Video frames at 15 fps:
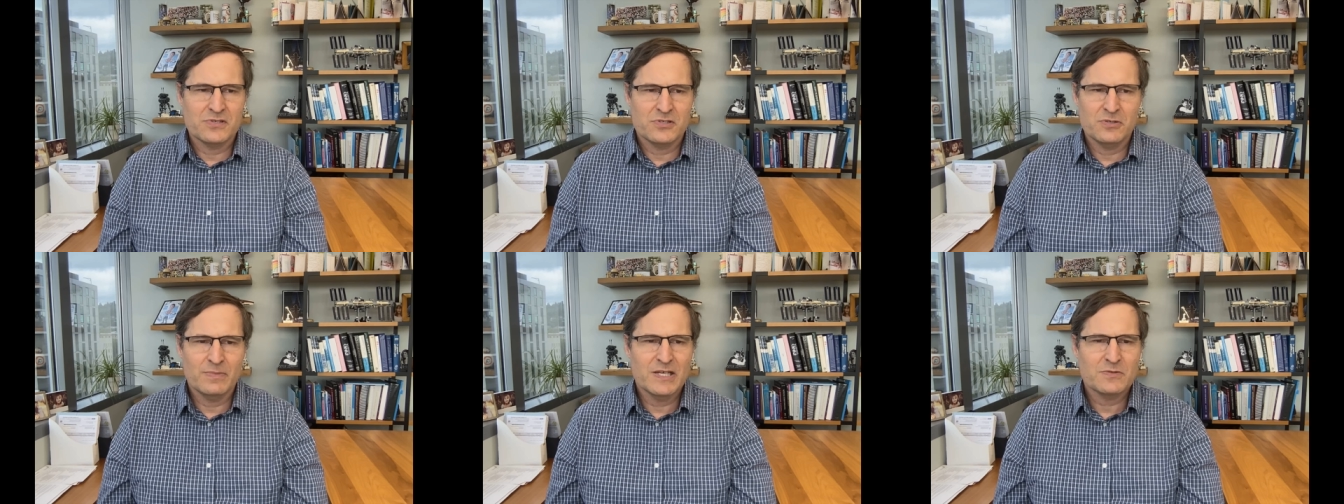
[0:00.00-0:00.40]

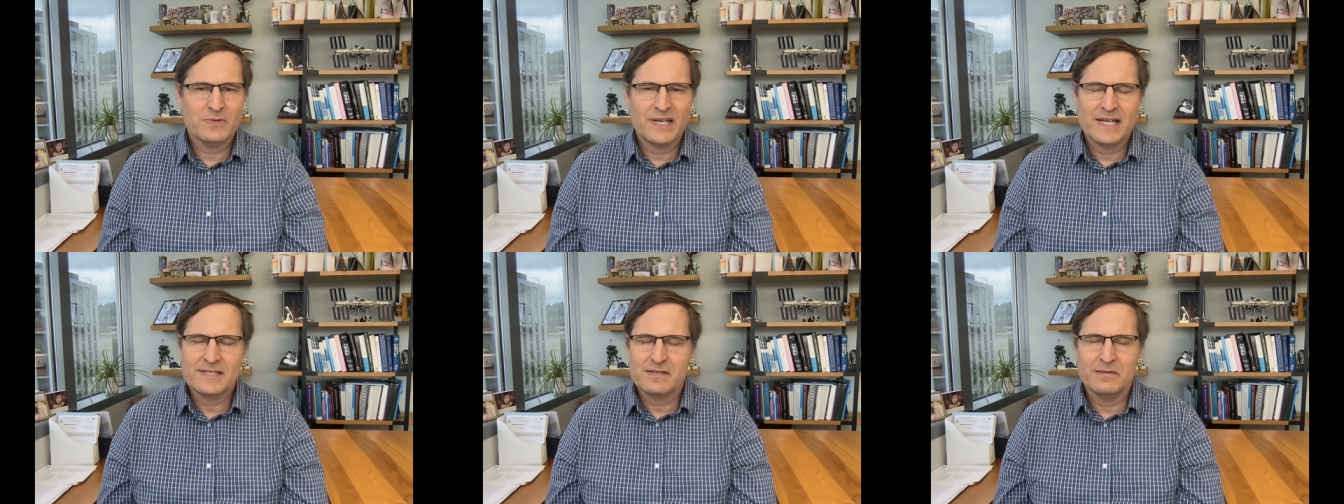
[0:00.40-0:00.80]
you may as well
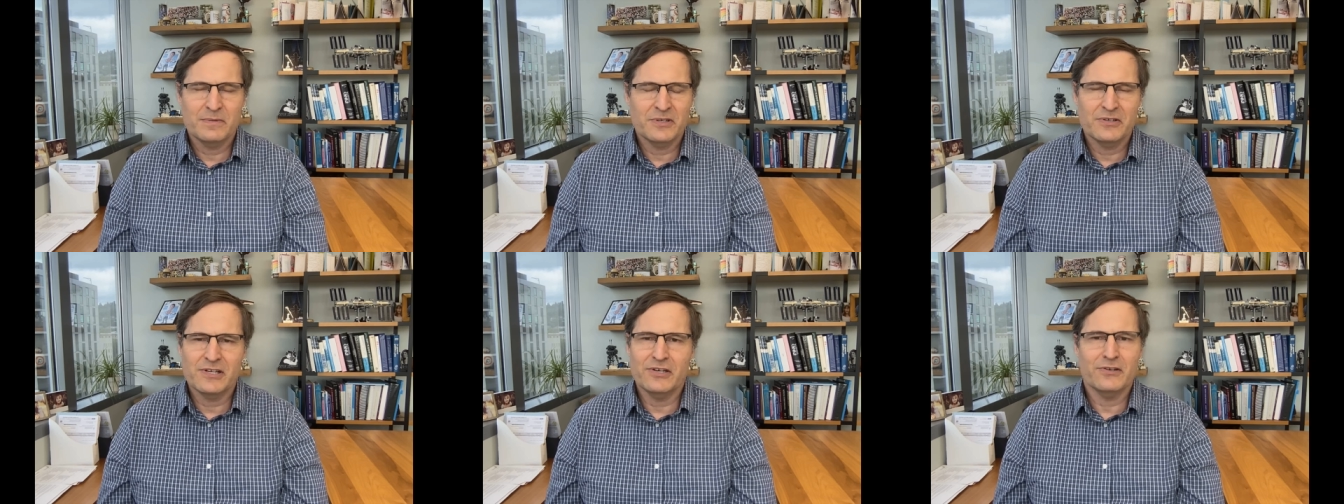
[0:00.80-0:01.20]
ask them to be
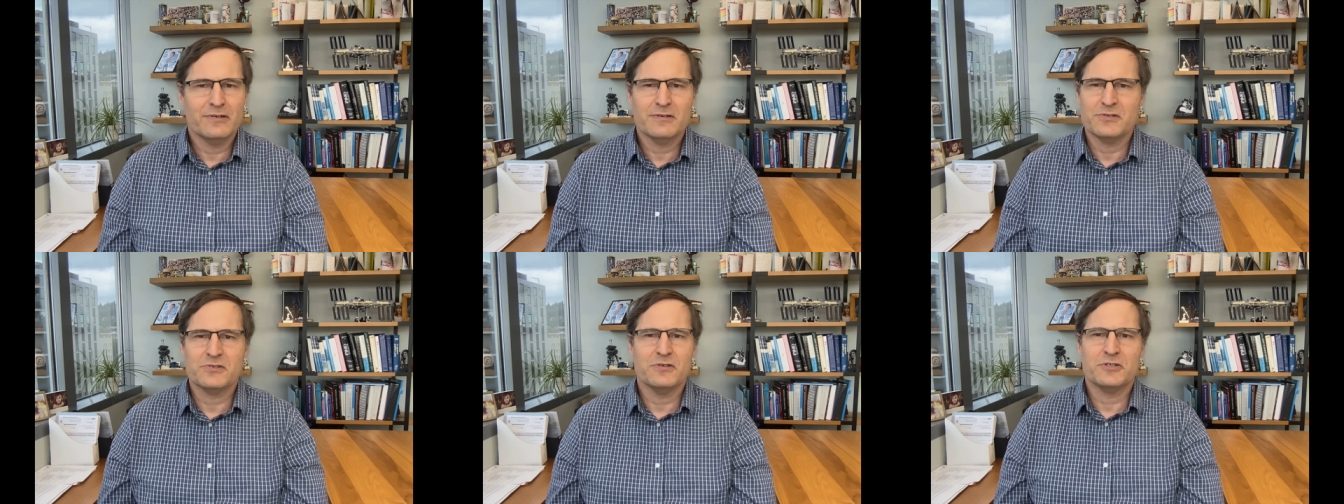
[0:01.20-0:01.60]
good at
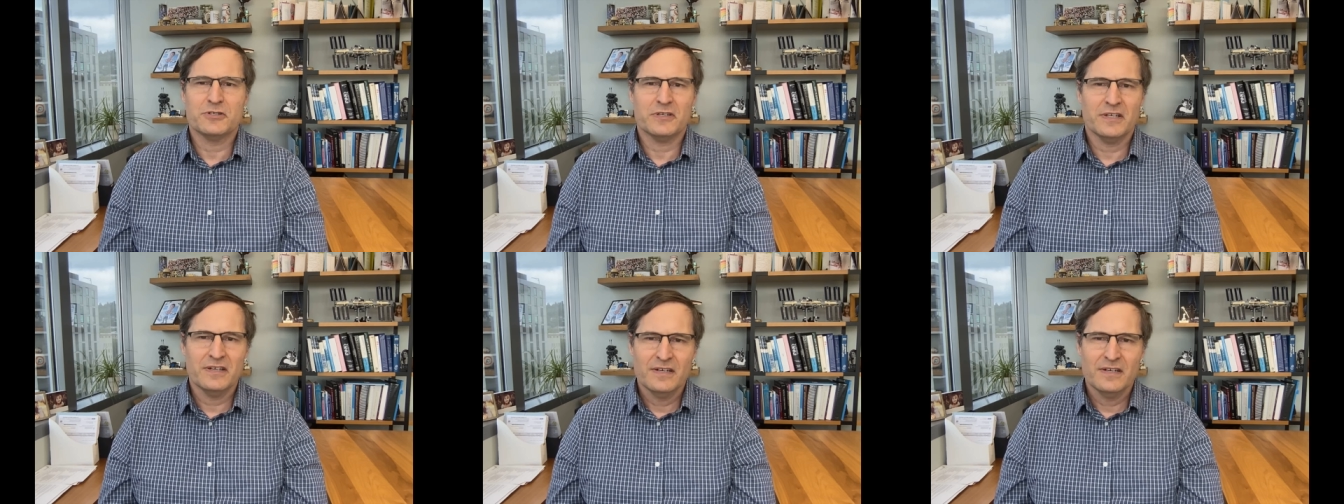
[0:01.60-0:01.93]
neurosurgery.